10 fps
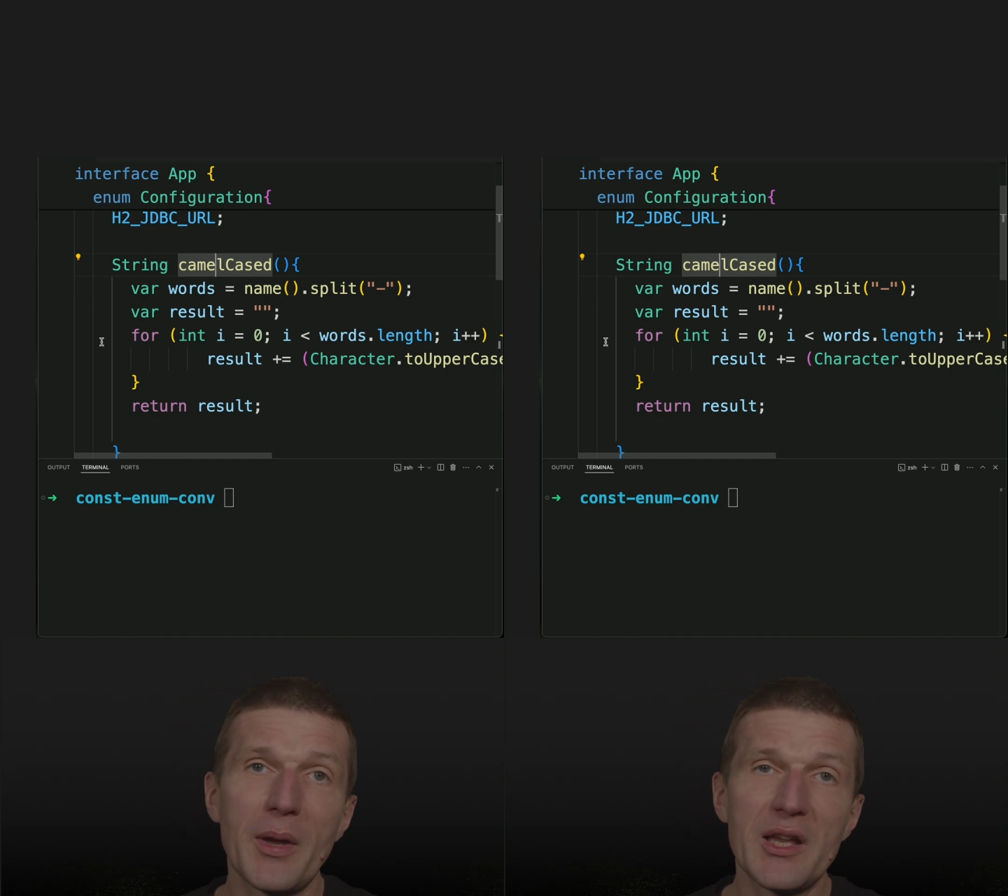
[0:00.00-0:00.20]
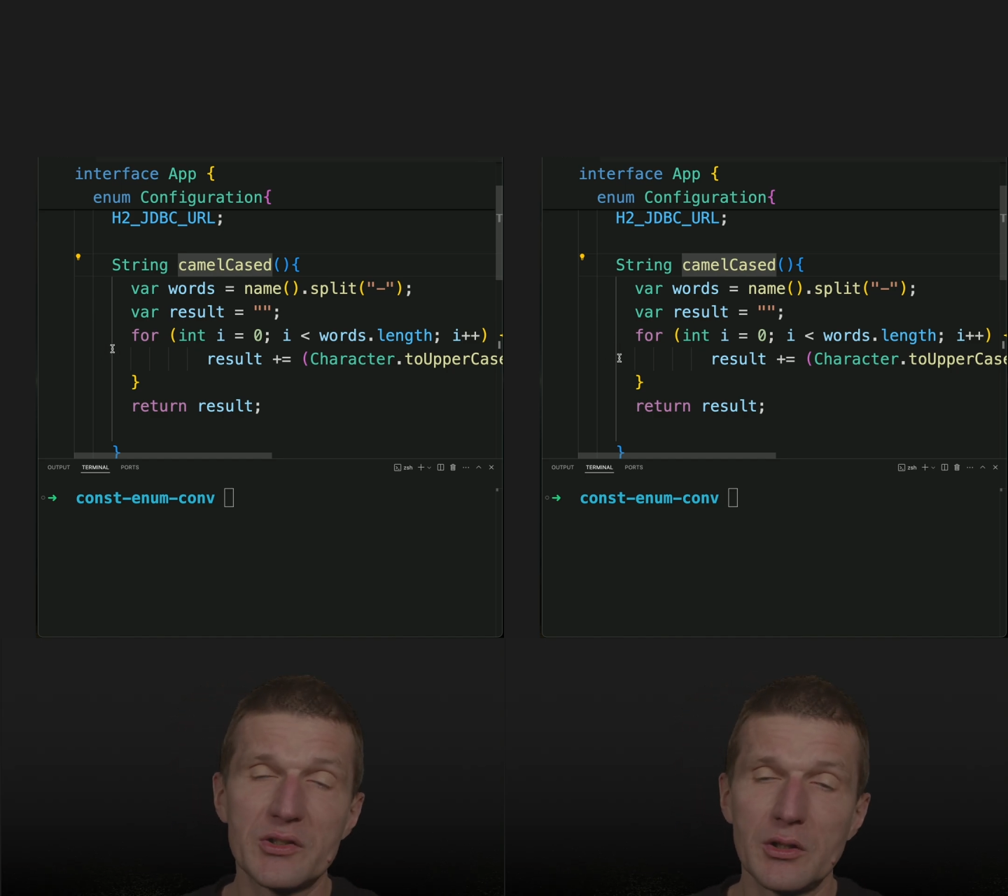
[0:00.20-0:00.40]

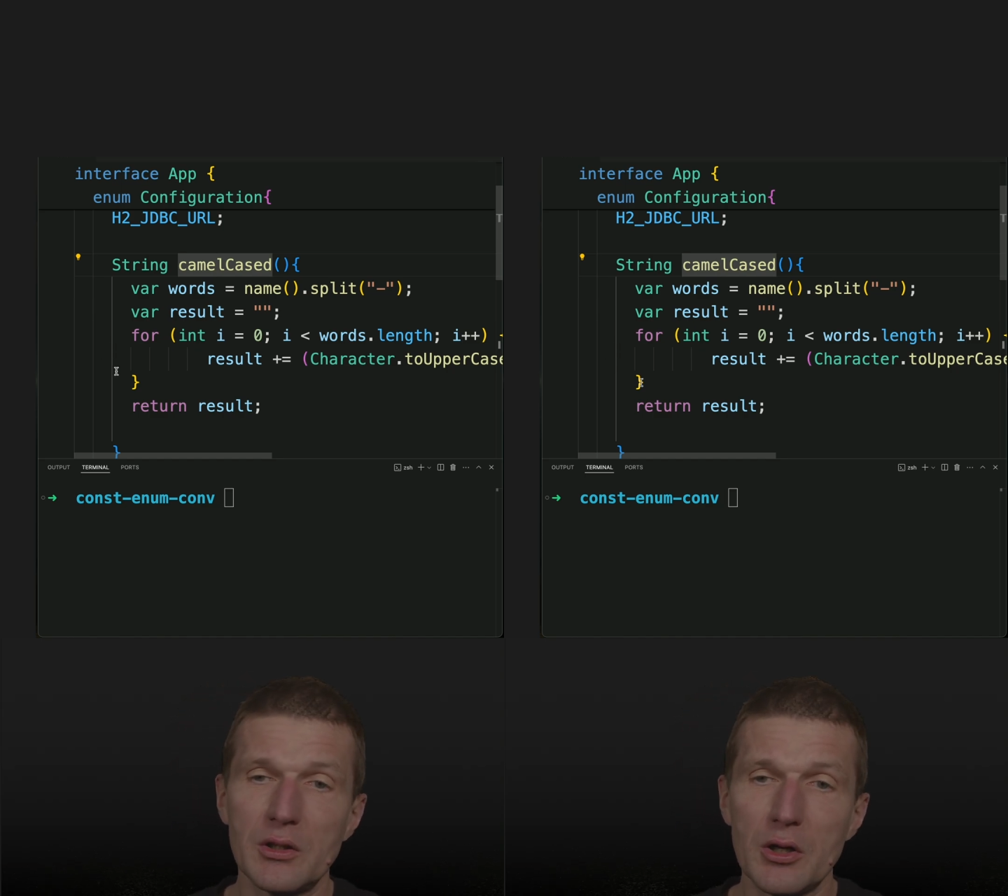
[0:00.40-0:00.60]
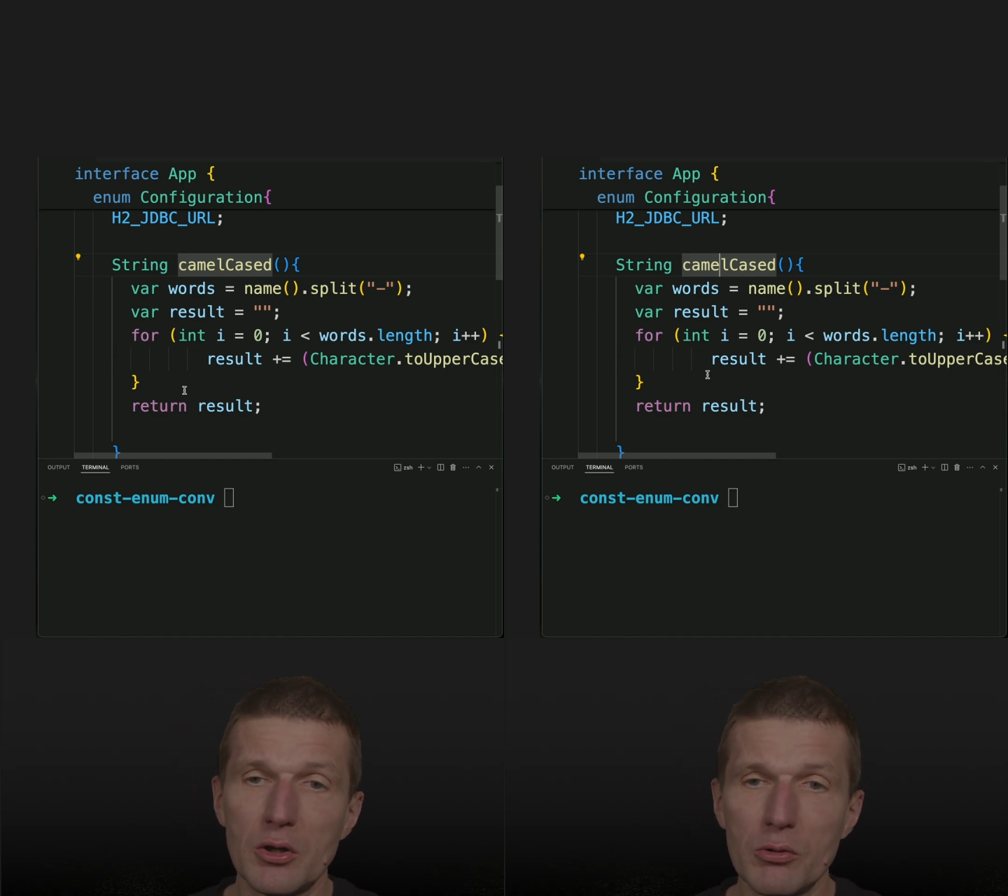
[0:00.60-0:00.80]
pasted
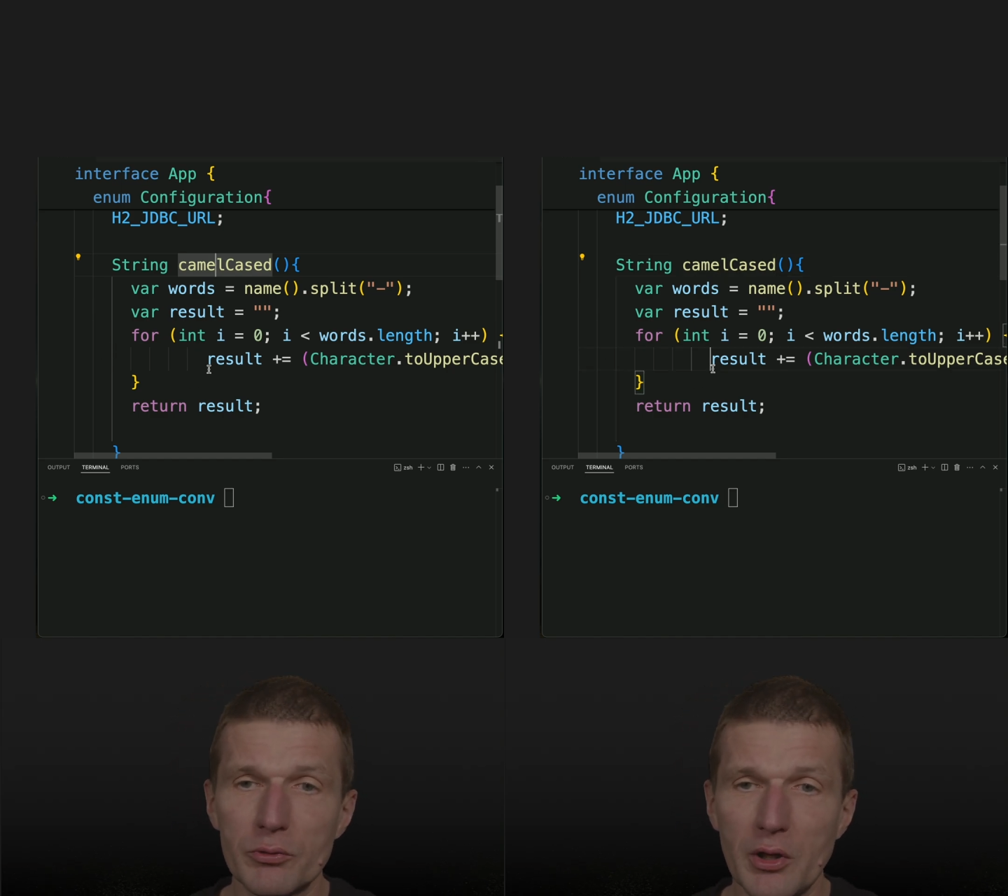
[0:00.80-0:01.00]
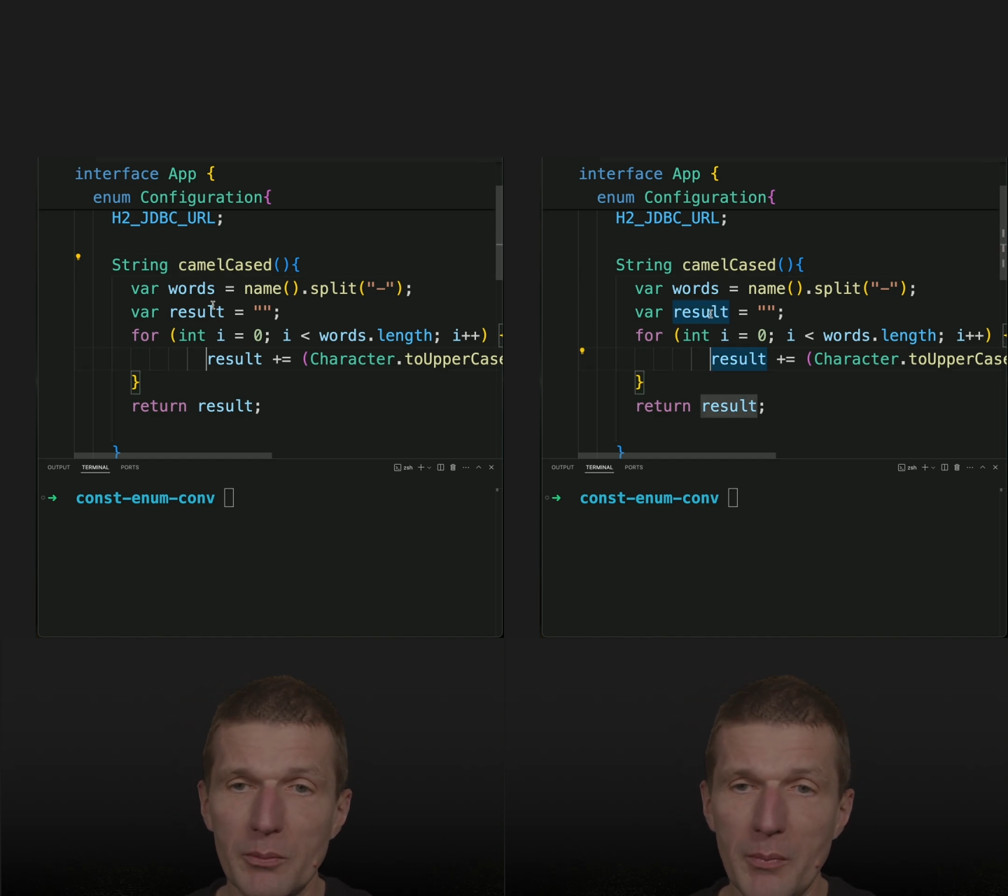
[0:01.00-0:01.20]
the
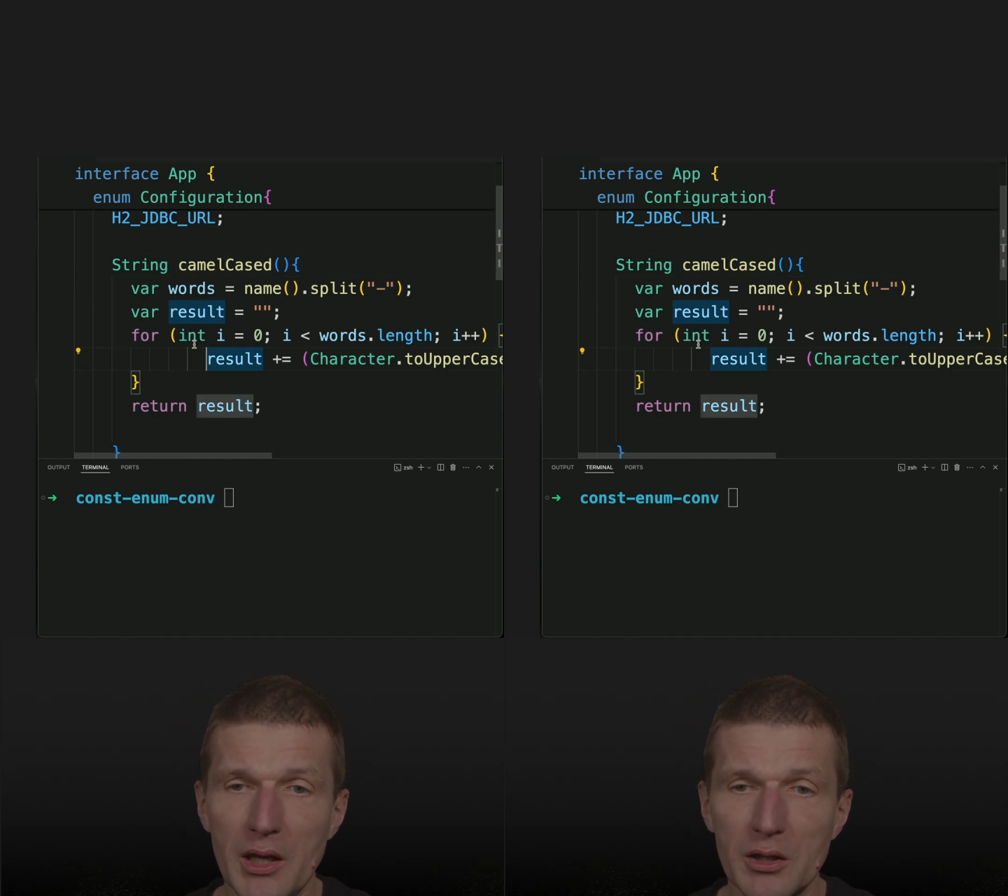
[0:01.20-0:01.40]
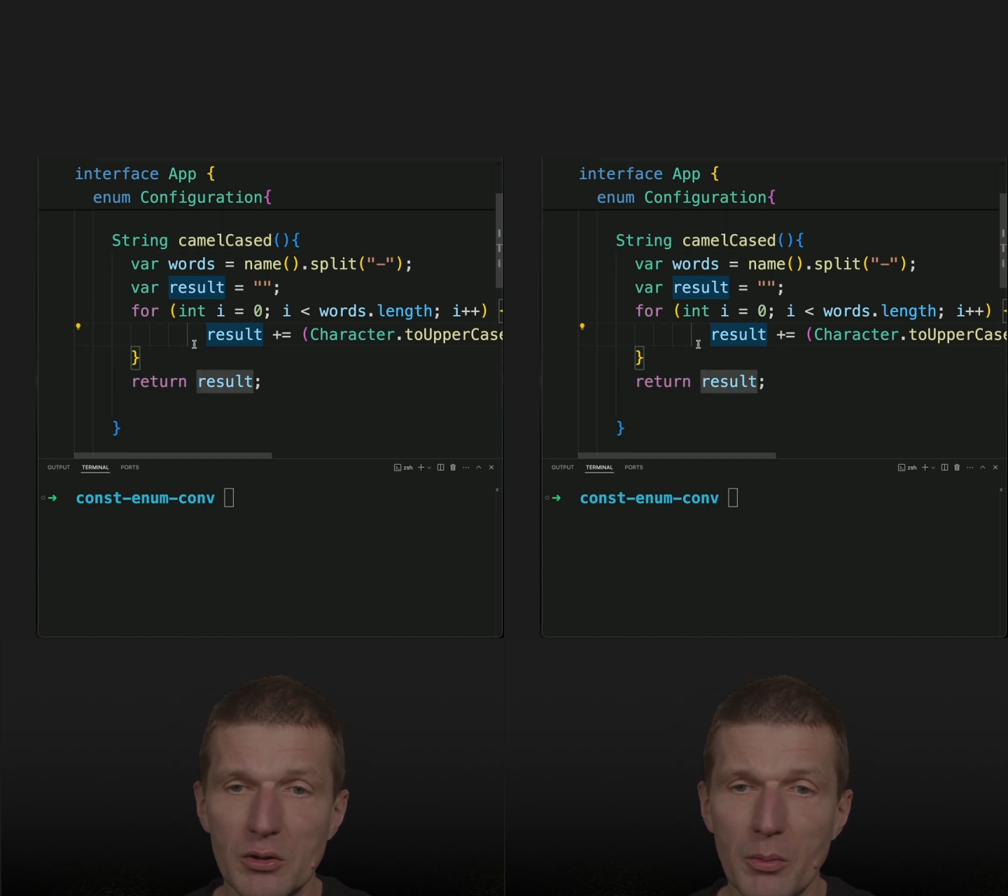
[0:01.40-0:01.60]
code and
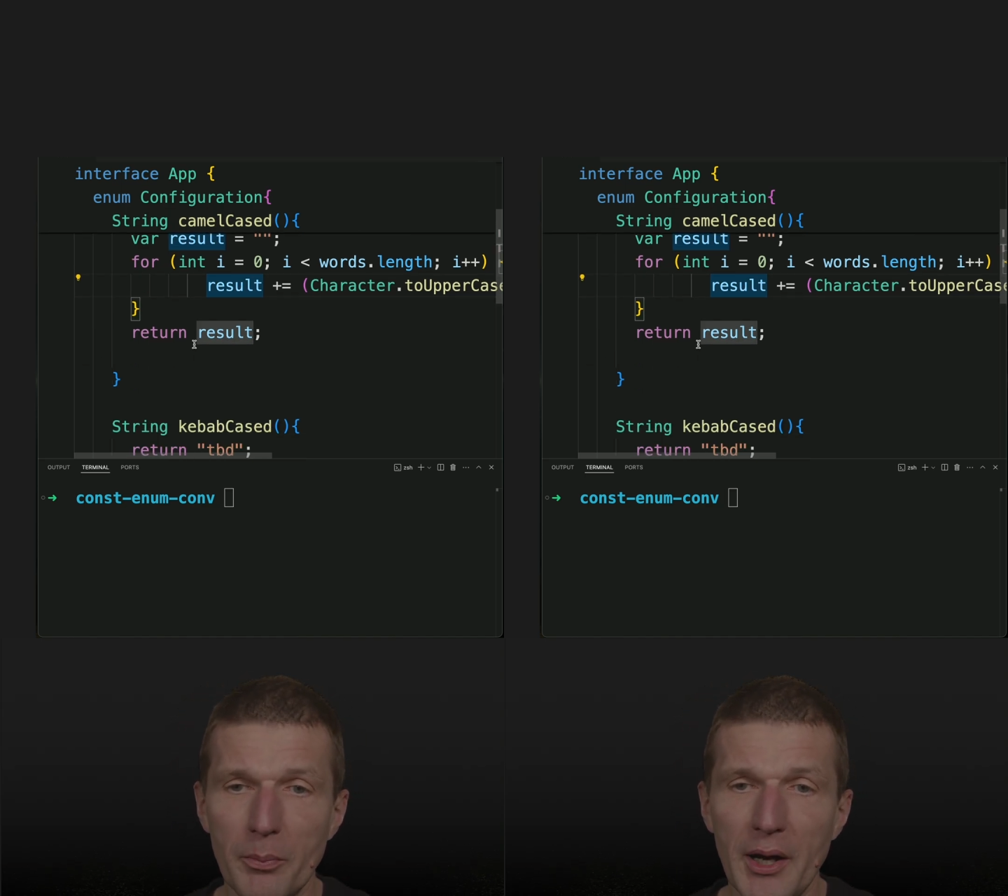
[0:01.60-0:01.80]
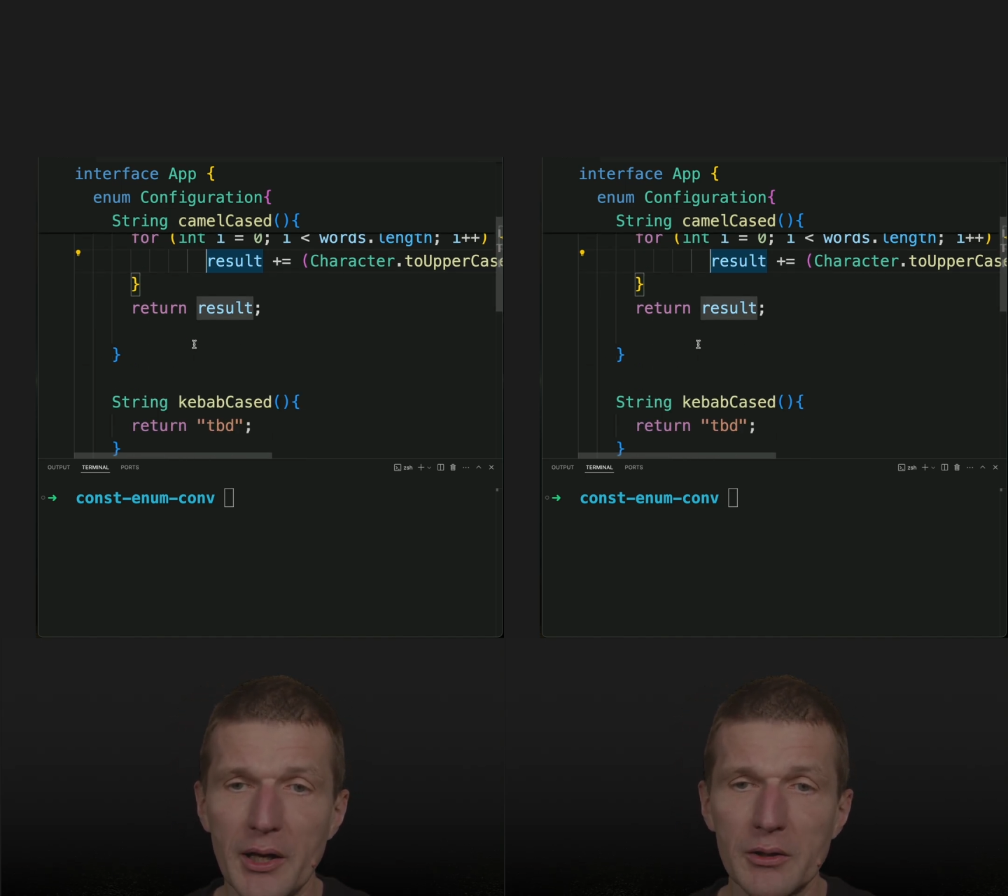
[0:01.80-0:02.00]
make it
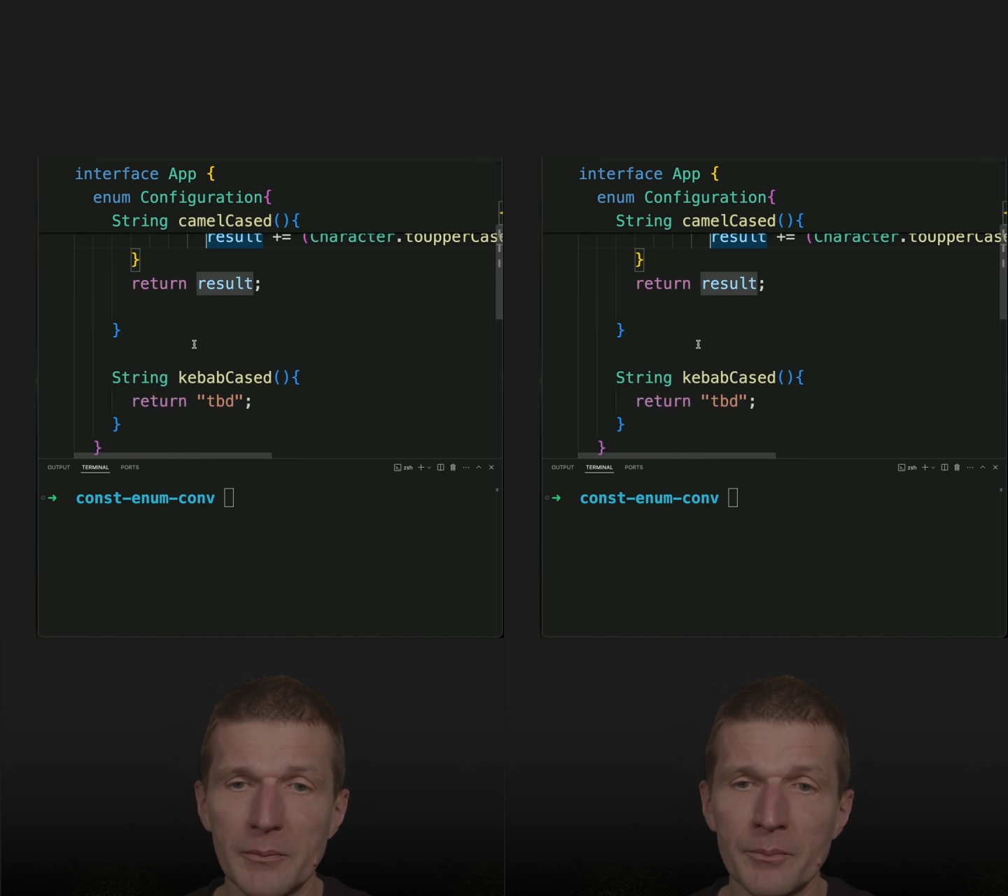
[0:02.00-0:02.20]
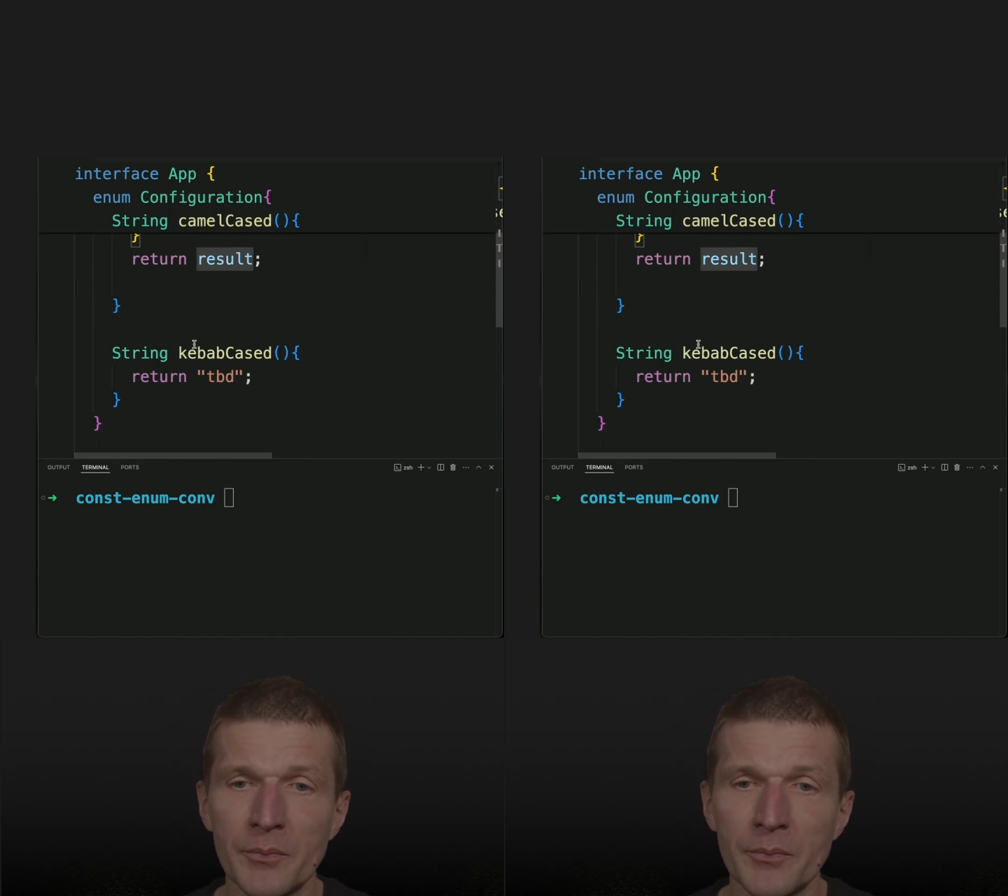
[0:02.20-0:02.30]
compile.